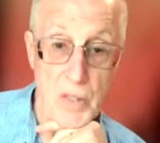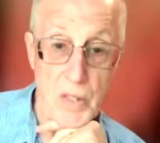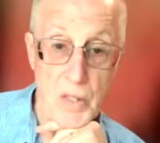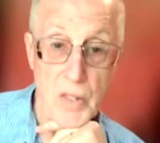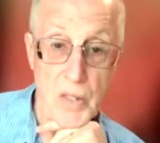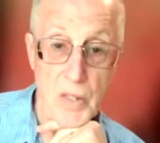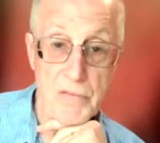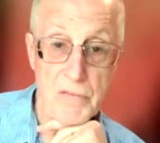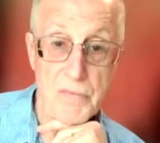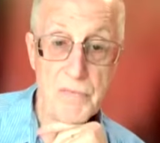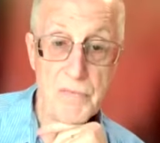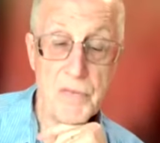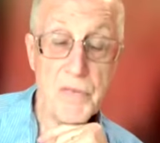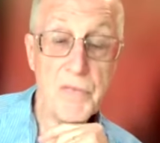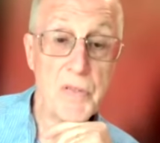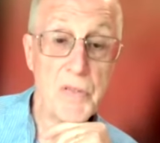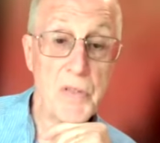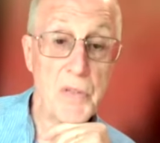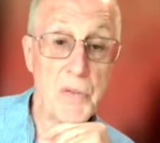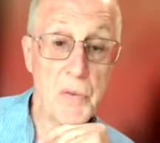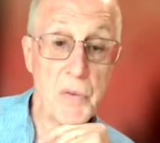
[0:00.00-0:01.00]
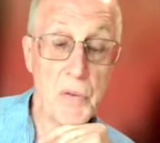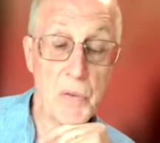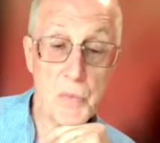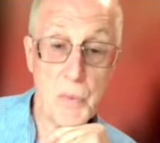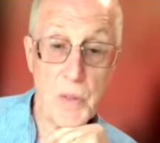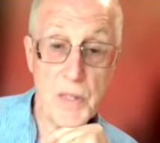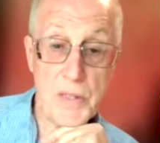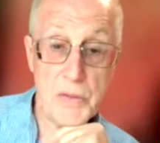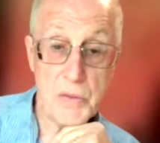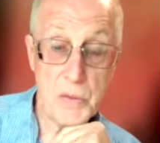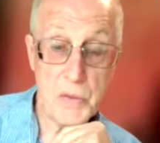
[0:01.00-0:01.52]
a 15-year-old
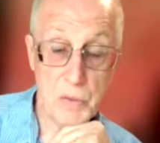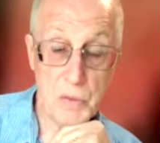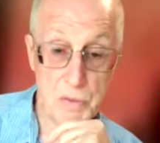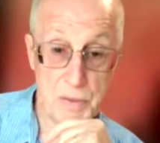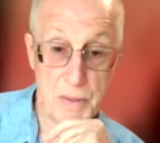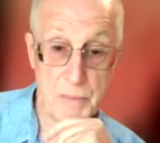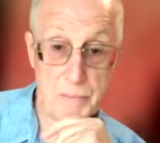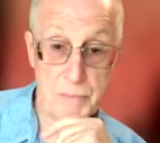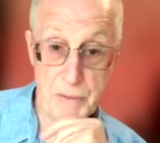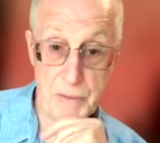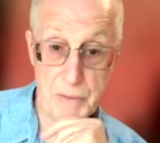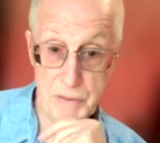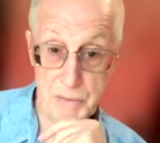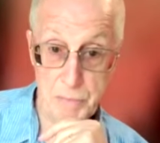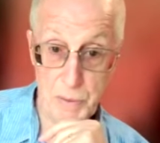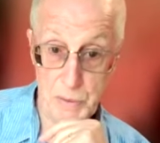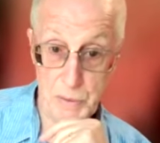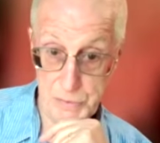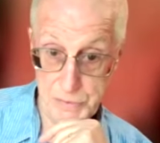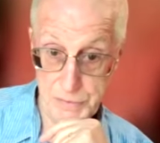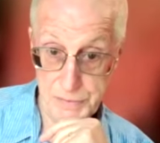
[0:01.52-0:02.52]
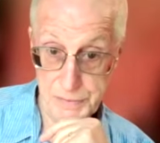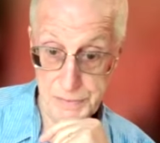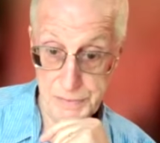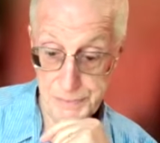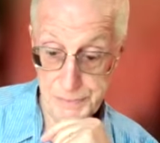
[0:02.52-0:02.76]
white girl named Mary Burton.